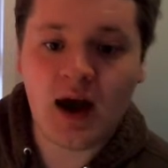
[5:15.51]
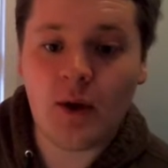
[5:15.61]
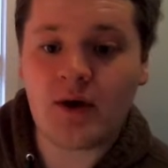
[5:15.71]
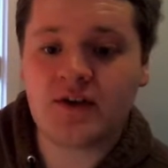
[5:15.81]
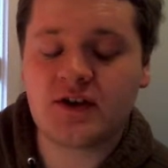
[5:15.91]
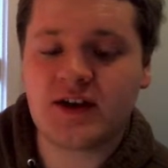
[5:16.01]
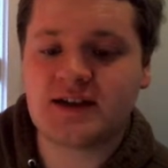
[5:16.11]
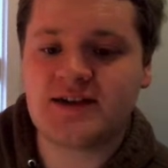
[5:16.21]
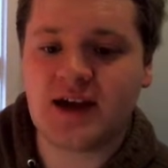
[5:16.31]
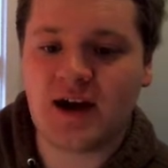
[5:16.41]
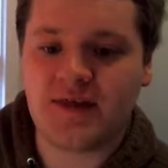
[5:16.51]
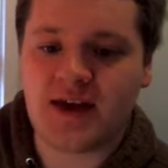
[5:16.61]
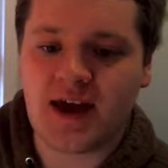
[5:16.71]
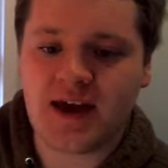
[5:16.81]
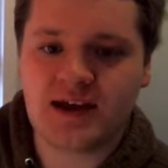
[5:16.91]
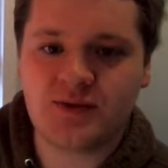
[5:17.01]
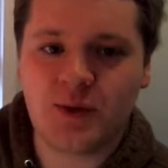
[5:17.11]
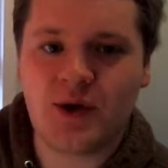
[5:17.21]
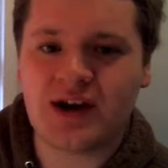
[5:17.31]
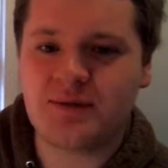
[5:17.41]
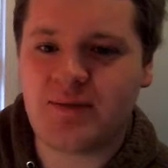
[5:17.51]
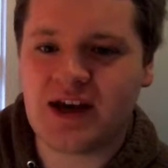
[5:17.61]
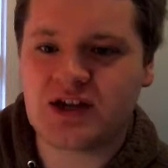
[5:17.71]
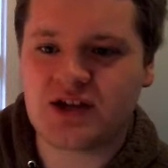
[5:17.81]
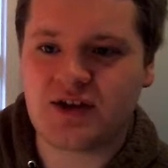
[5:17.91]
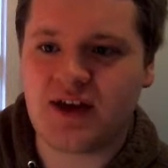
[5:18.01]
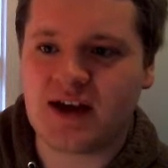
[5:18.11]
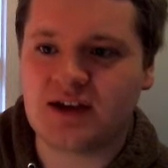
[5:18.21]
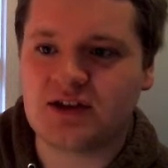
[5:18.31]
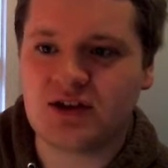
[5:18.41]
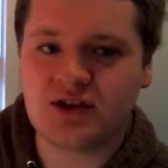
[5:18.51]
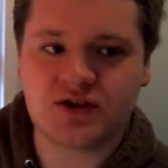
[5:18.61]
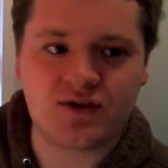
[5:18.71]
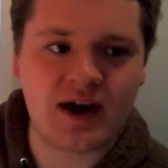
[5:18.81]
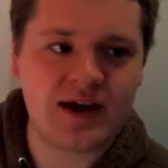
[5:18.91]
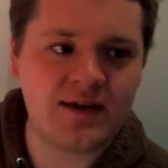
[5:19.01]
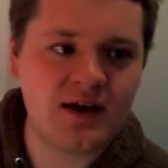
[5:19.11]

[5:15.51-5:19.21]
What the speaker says: However, that's not the end. We want to make sure that it looks right,